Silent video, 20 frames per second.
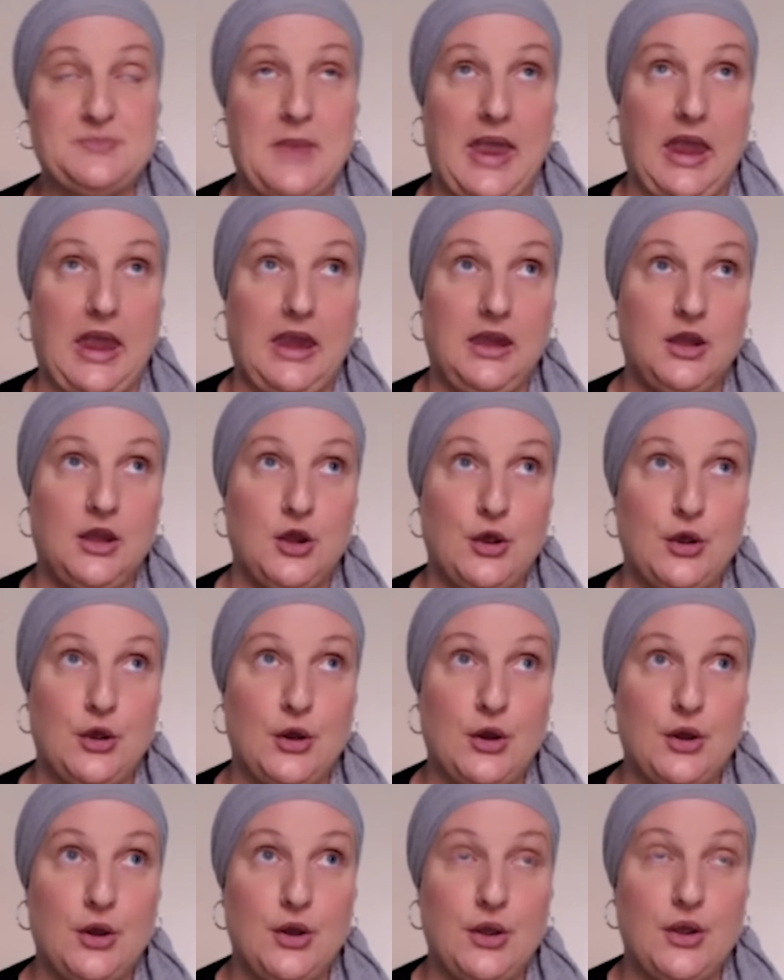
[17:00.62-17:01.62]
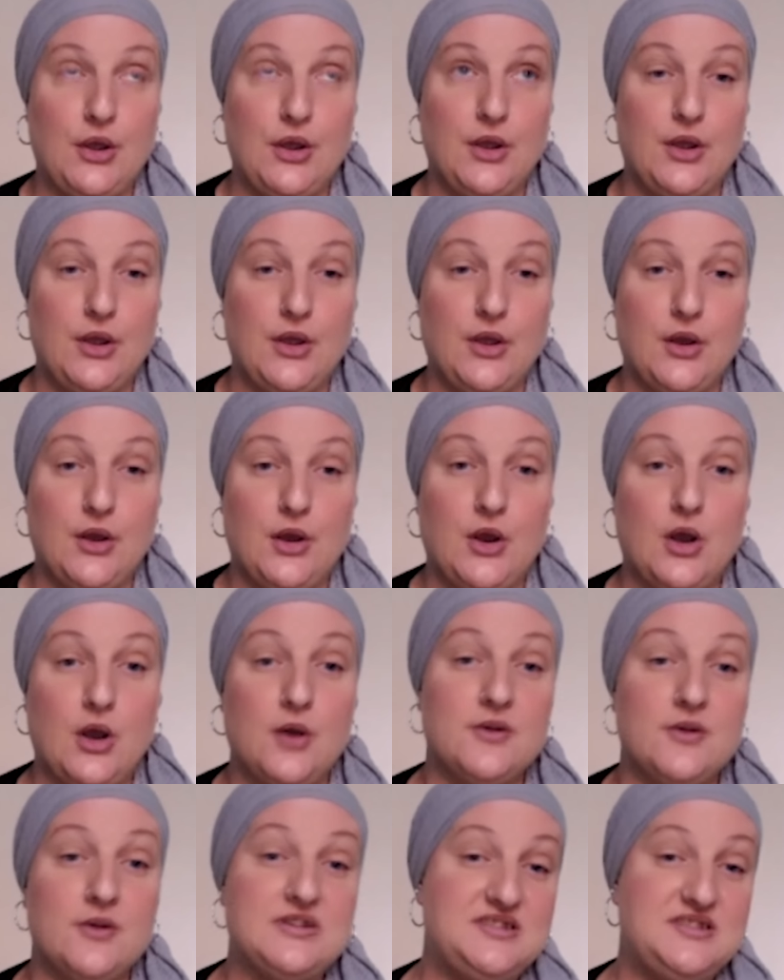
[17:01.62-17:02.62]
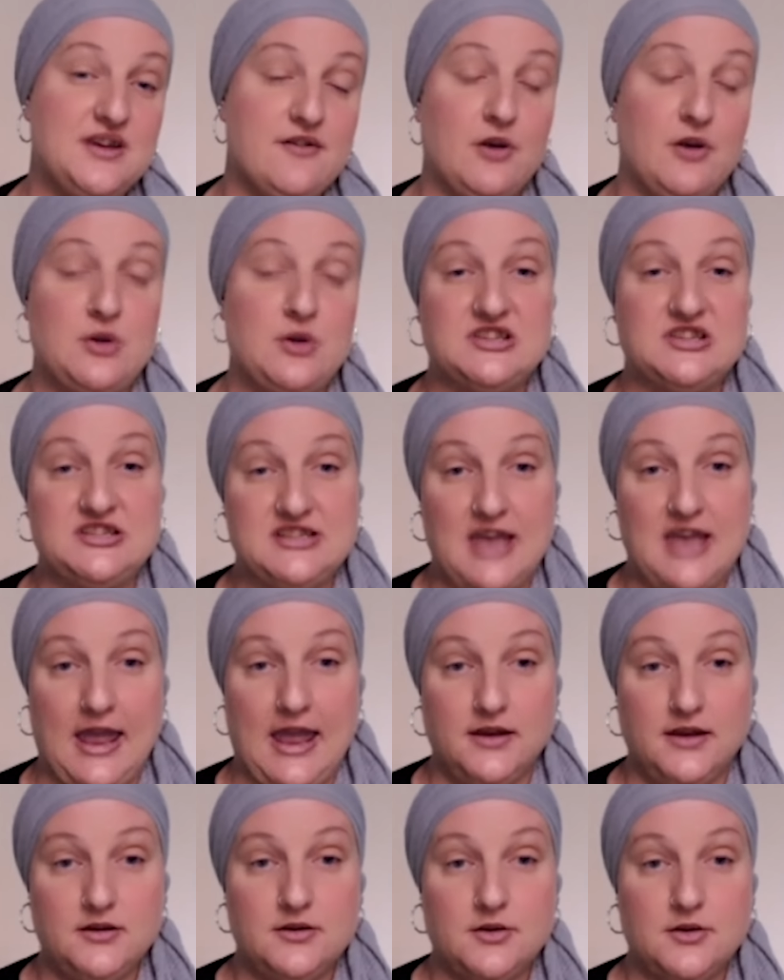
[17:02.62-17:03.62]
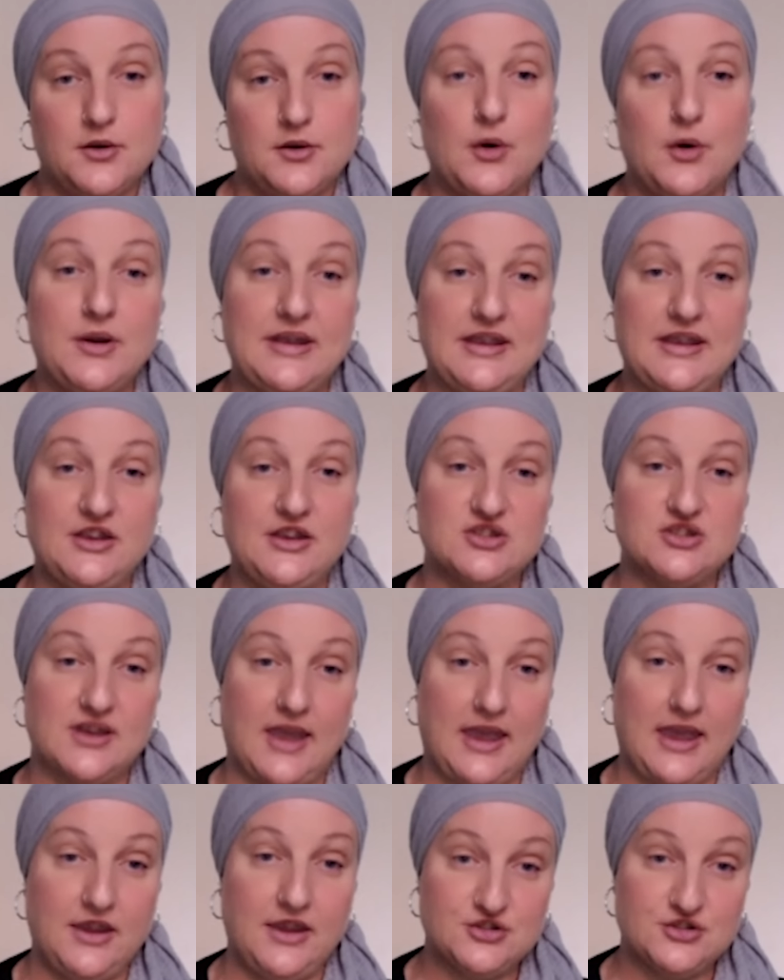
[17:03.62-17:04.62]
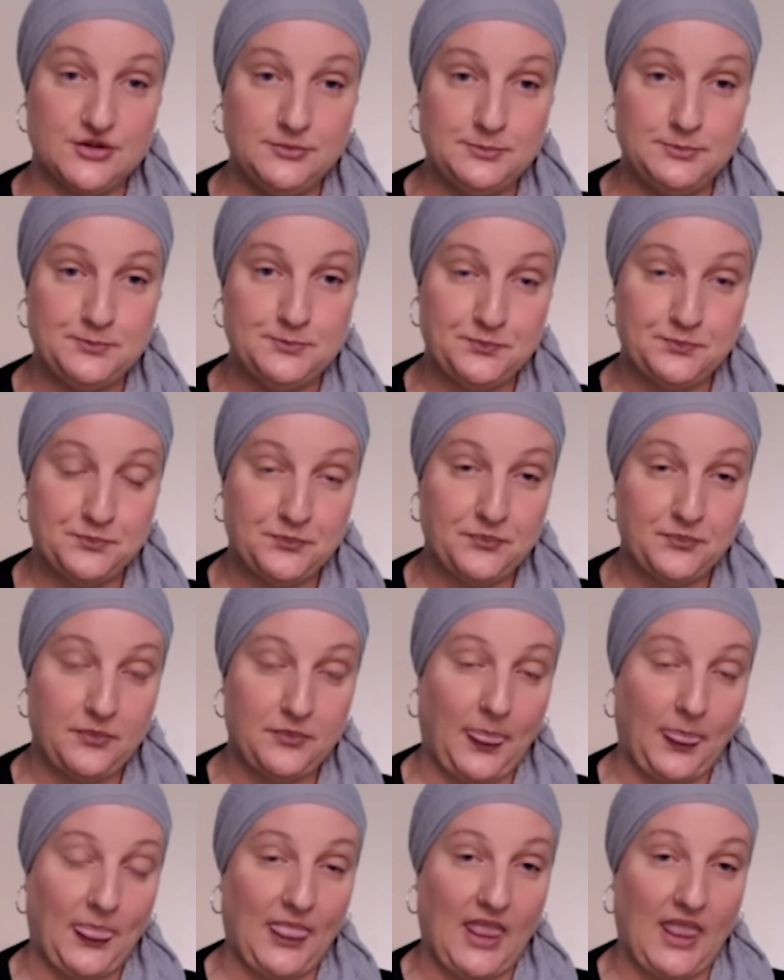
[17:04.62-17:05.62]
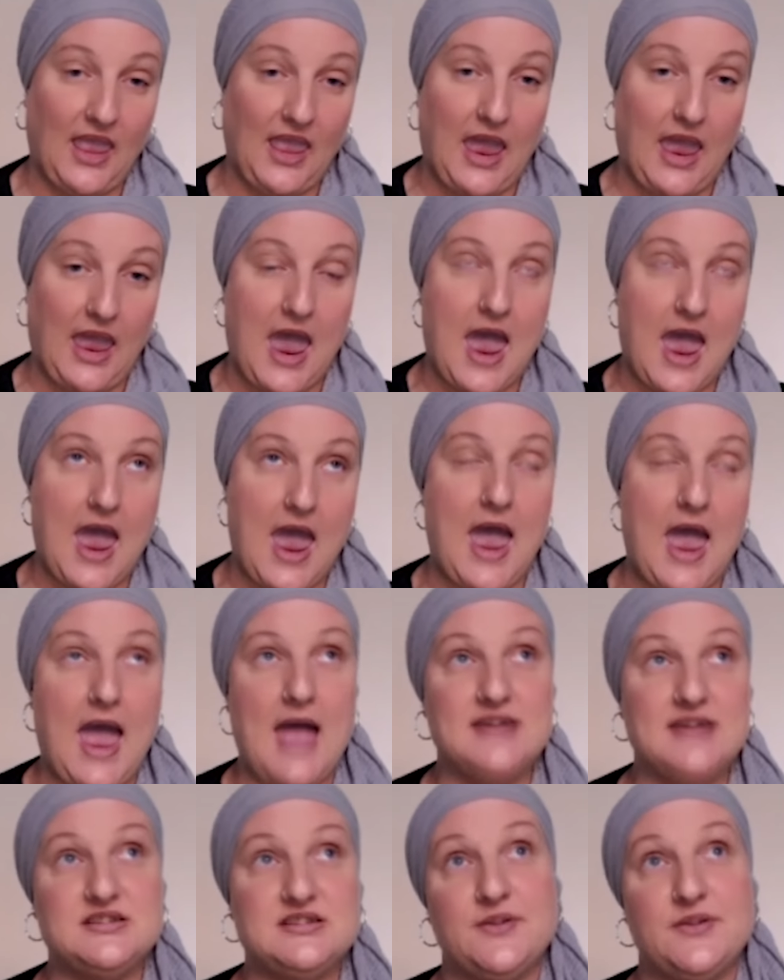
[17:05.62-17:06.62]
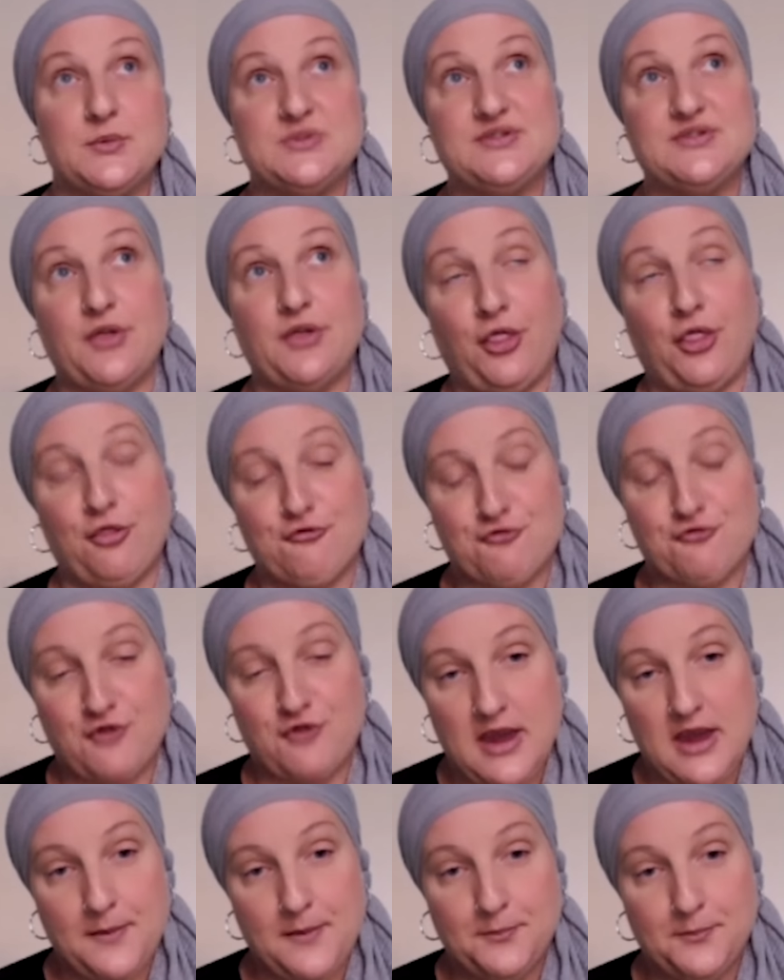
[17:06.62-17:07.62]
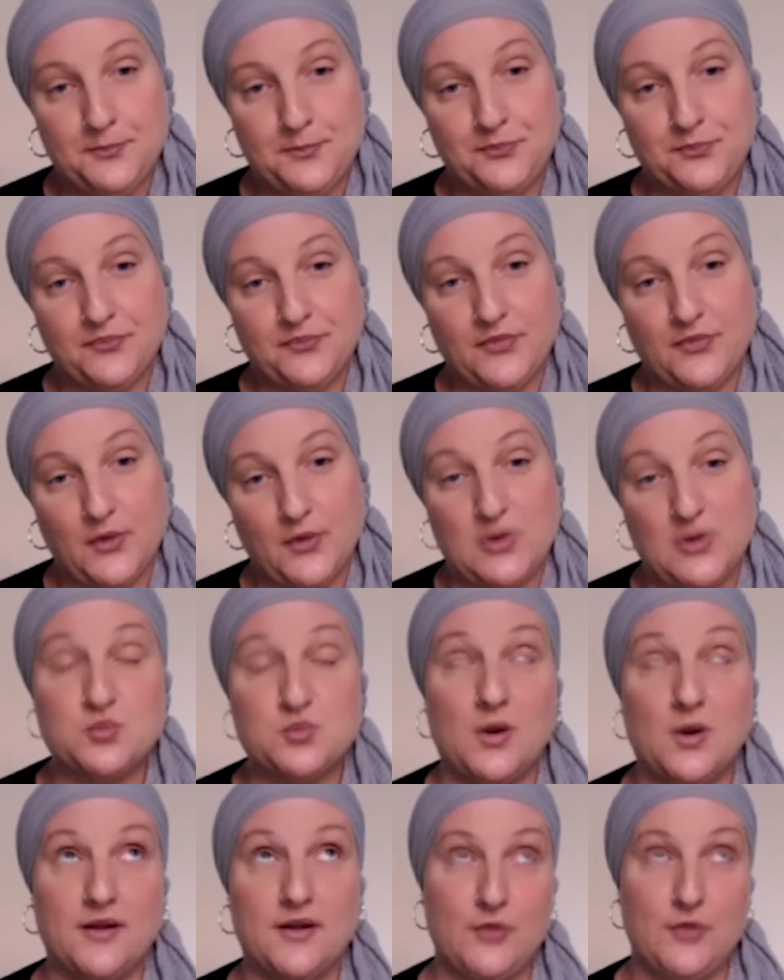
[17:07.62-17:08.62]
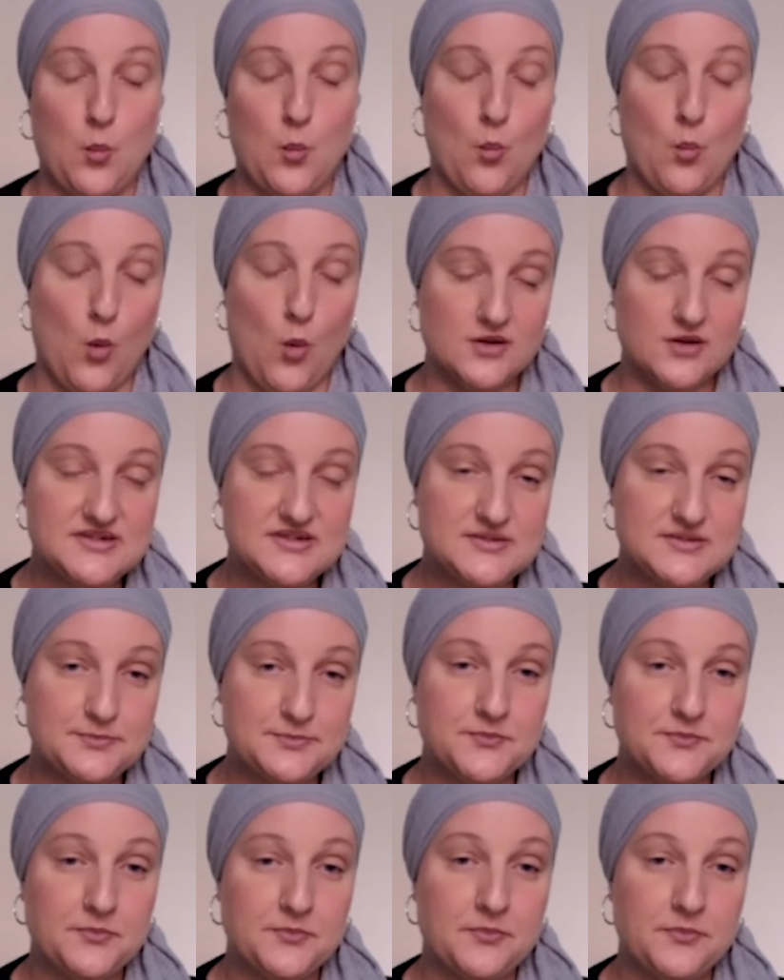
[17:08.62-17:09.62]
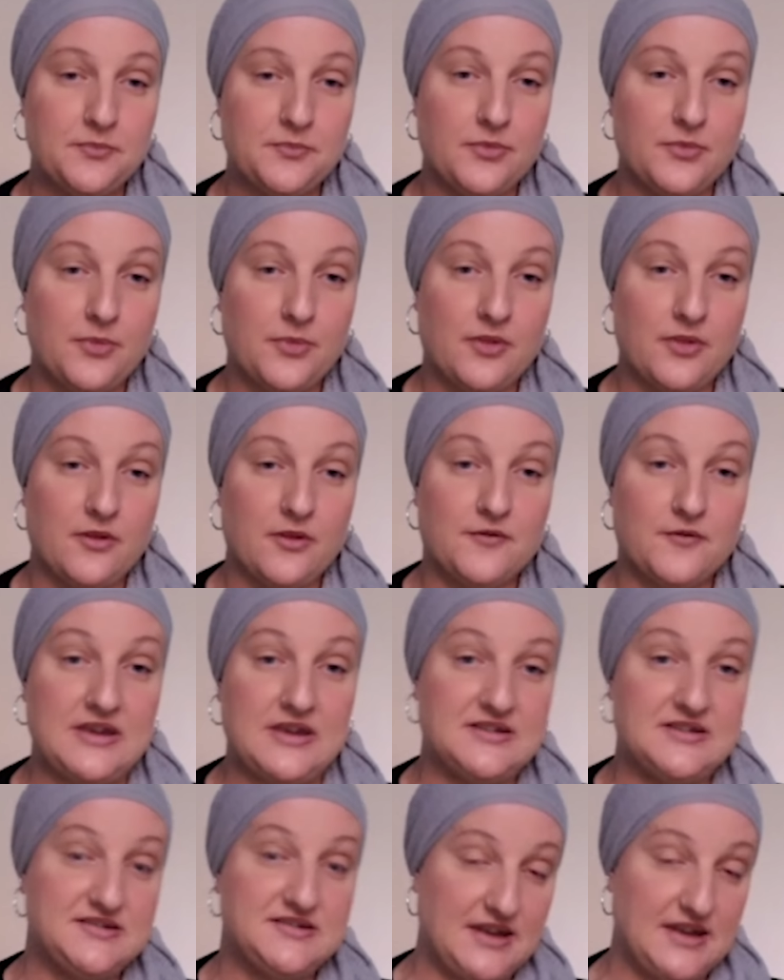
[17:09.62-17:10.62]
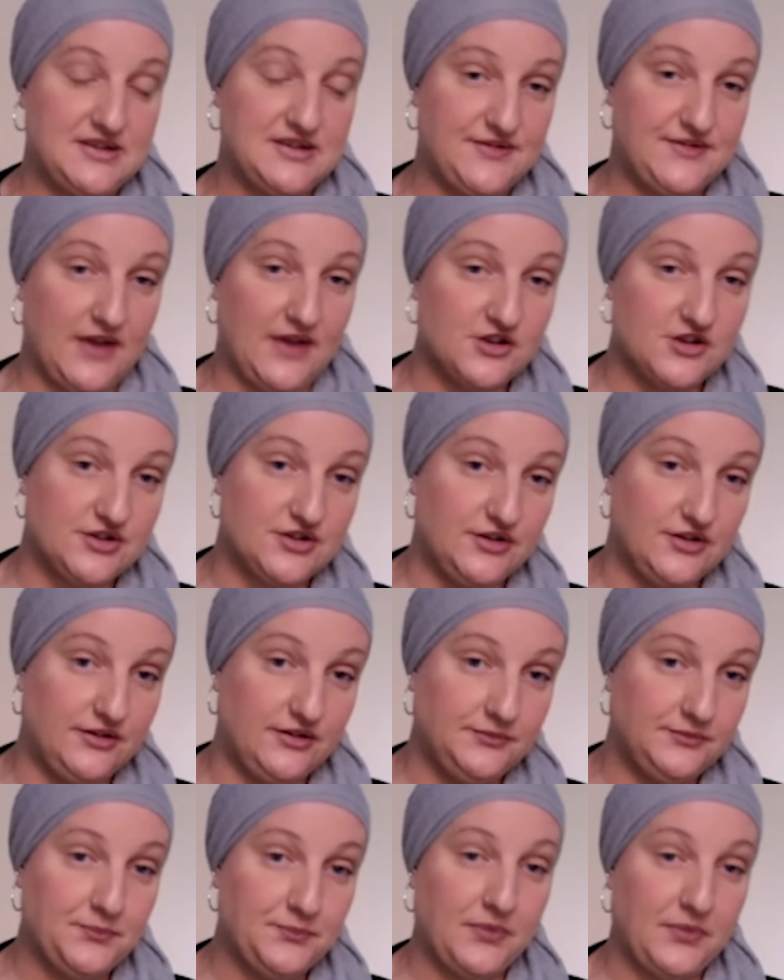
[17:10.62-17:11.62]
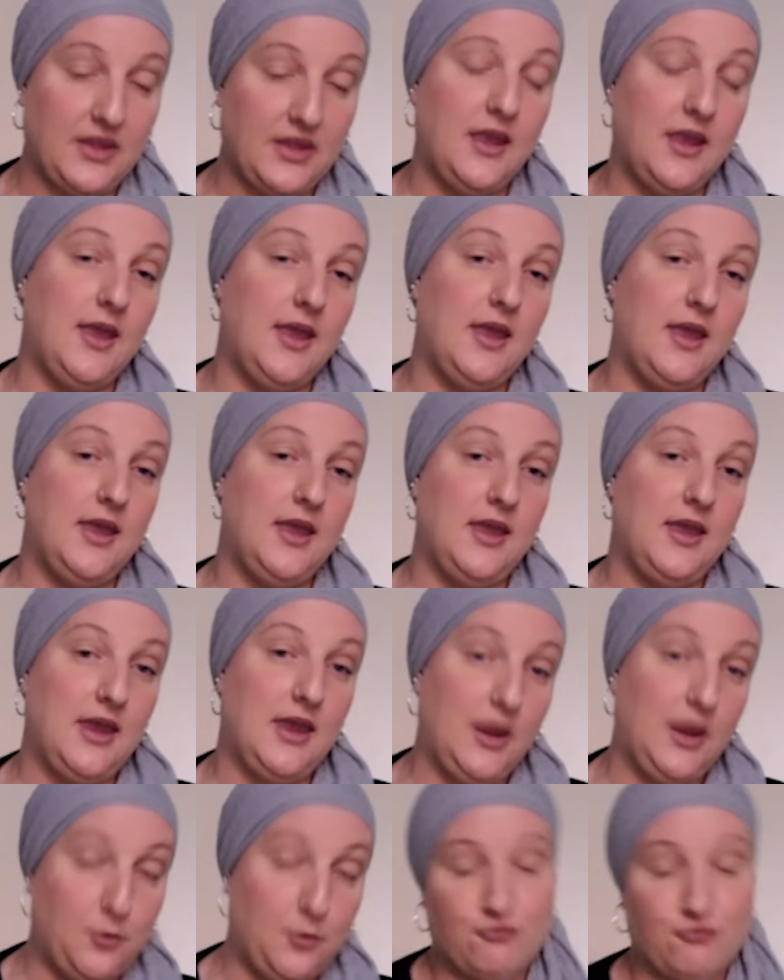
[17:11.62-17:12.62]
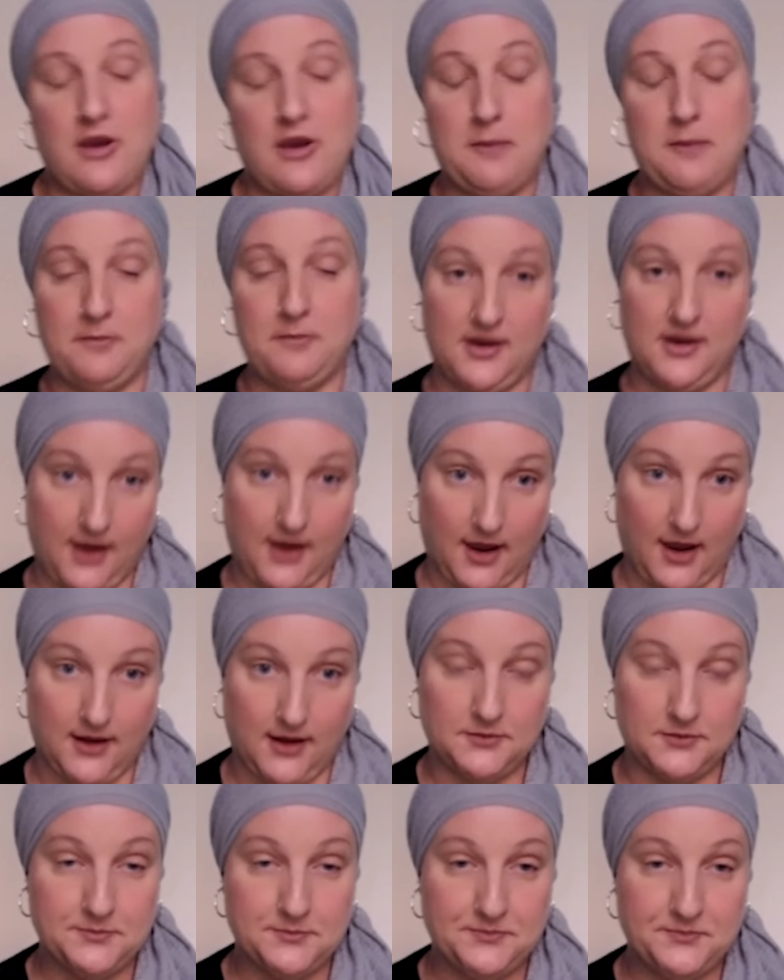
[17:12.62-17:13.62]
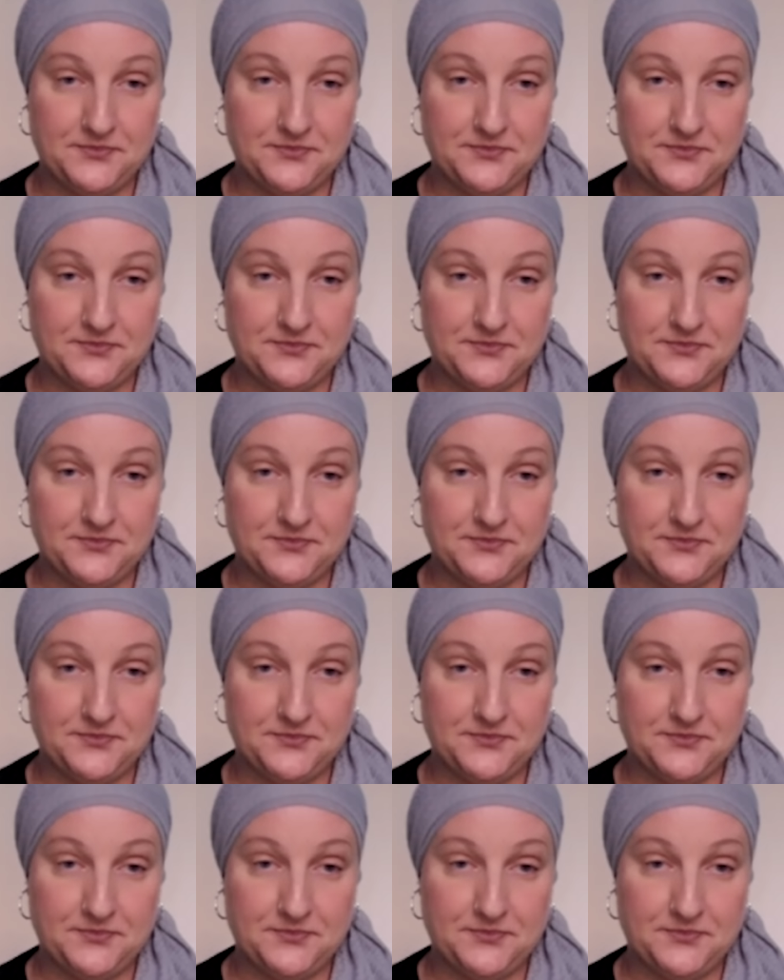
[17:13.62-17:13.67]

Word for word: me 0 to 10 on each occasion and if it was a three, which one of them was, for his satisfaction, he would rape me again.